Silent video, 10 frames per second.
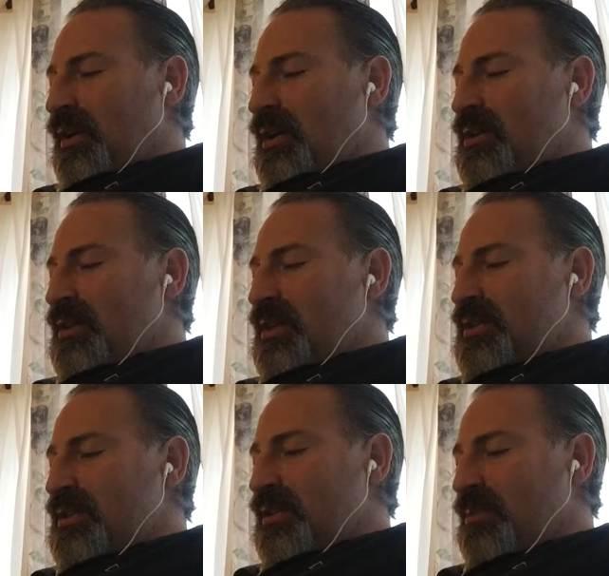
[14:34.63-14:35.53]
And
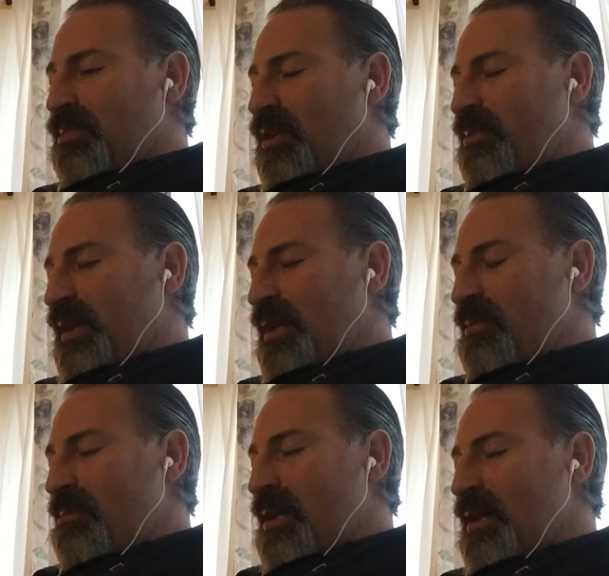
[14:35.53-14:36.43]
thus the boy
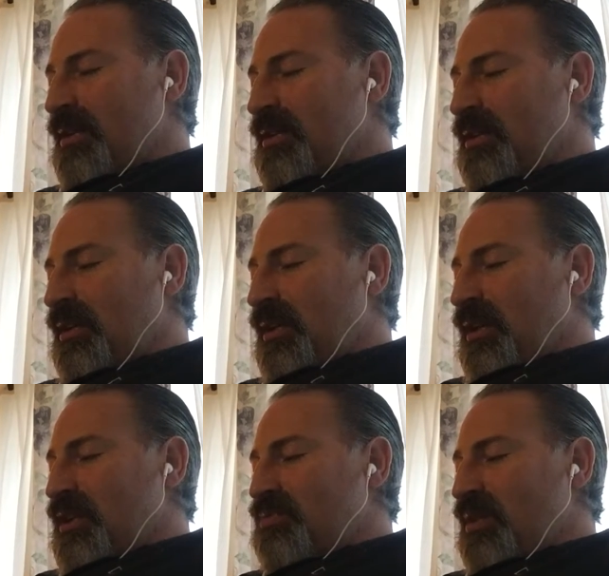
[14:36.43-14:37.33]
became a man.
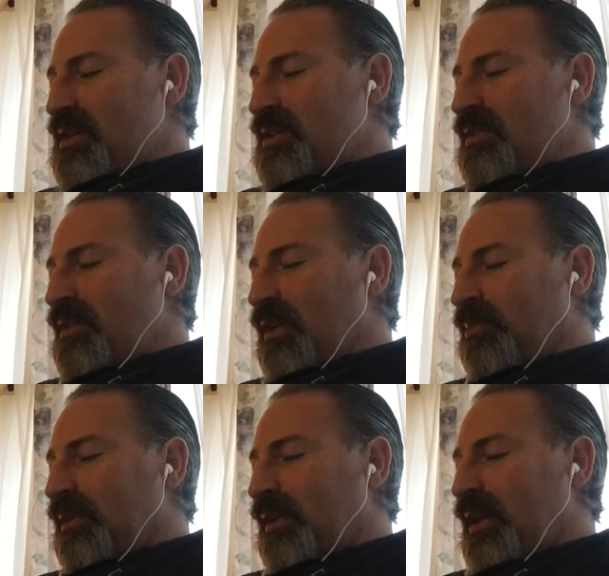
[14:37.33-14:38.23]
His reason
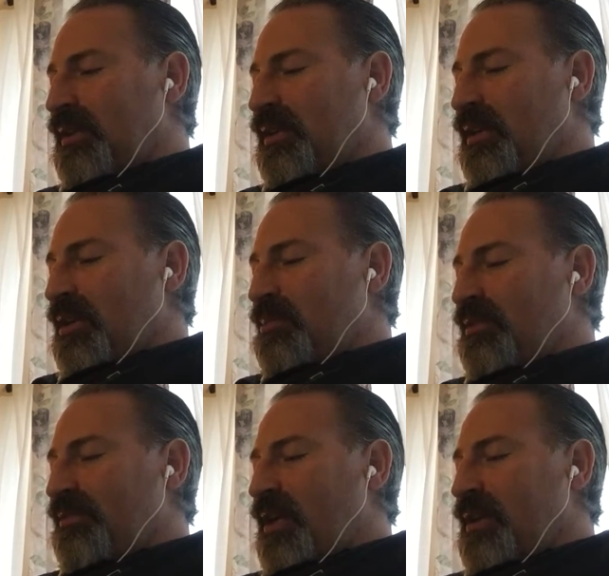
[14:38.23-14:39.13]
developed late,
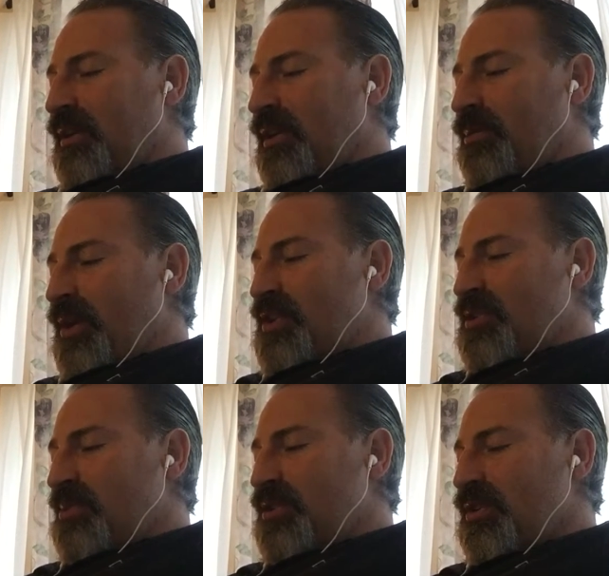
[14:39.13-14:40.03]
but finally
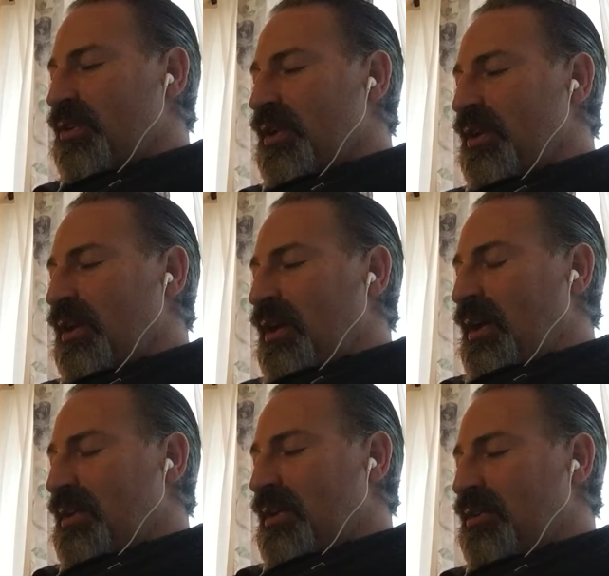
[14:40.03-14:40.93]
reached maturity,
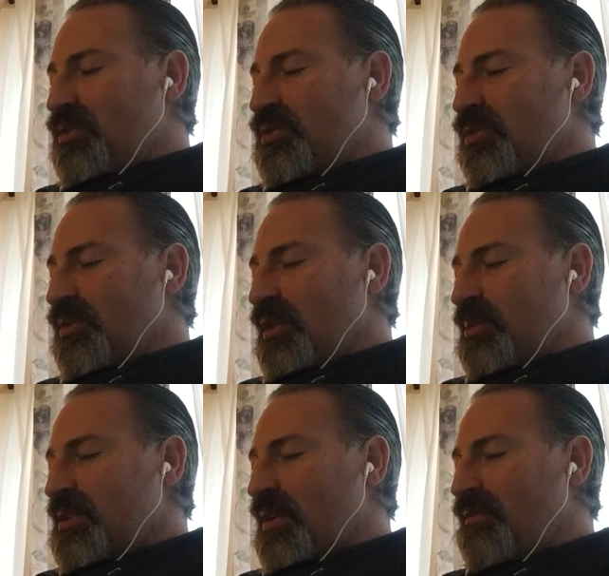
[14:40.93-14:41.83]
and he understood that it
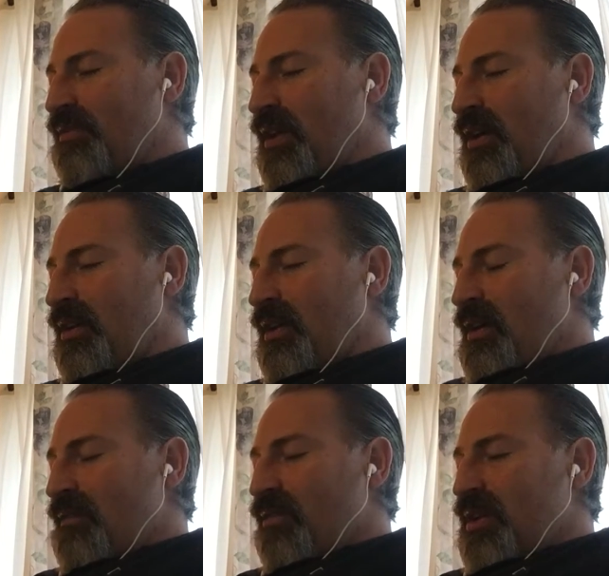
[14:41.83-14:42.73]
was unfair
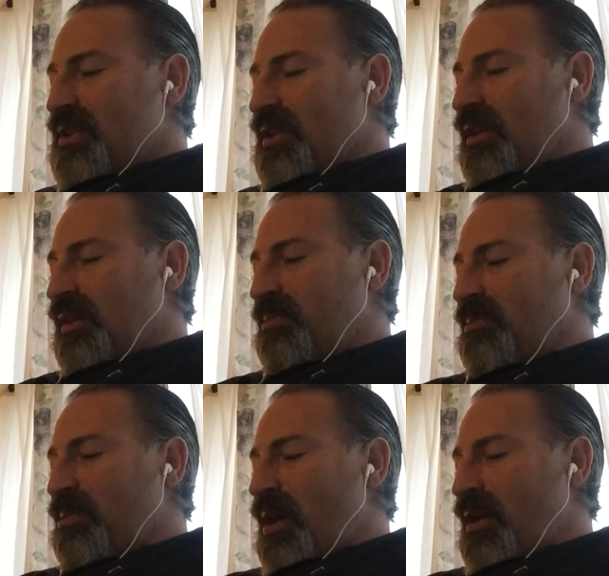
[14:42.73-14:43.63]
for a son to be
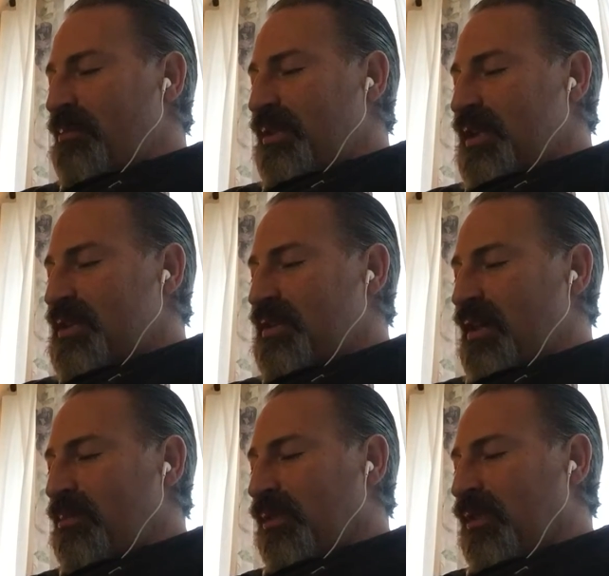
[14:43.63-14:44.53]
brought up in a
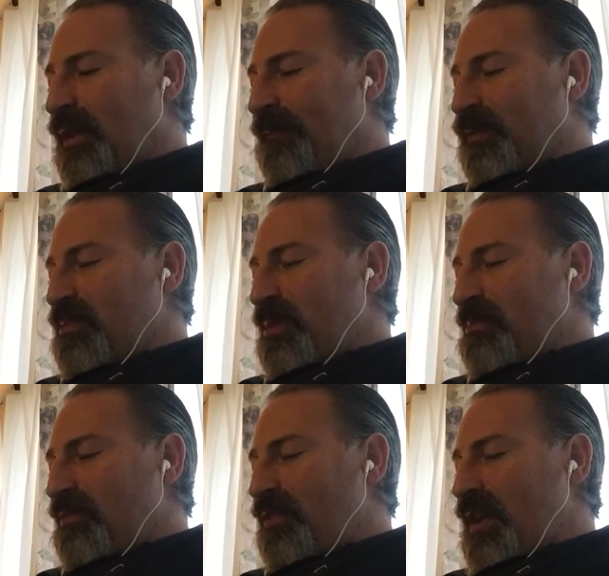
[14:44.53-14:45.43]
stable, to be
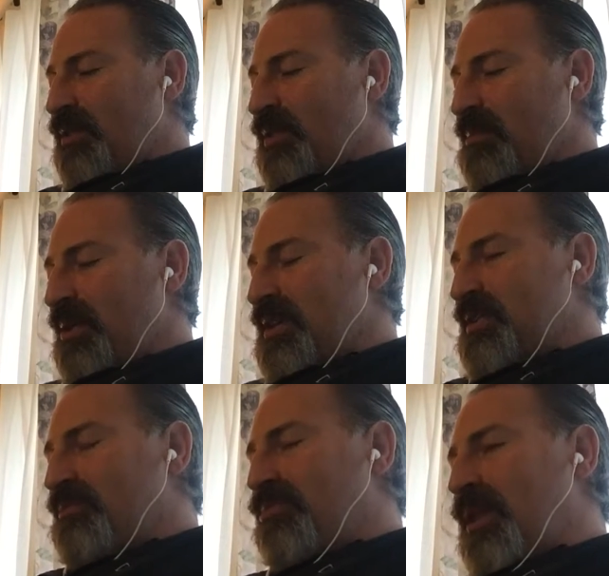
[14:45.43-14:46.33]
fed with a piece
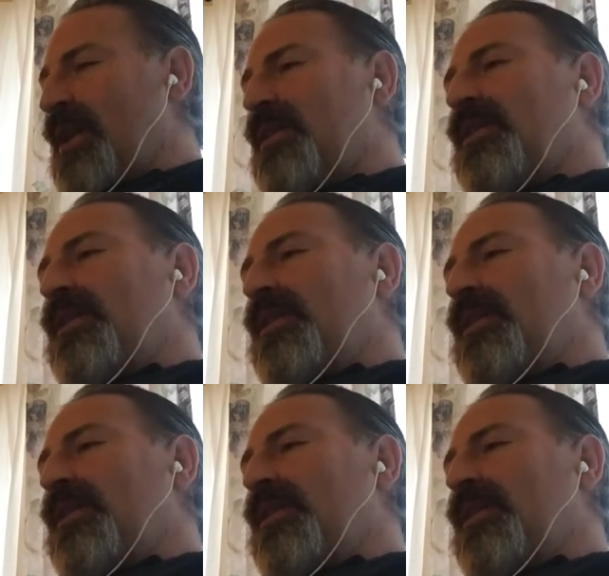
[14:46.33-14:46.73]
of bread,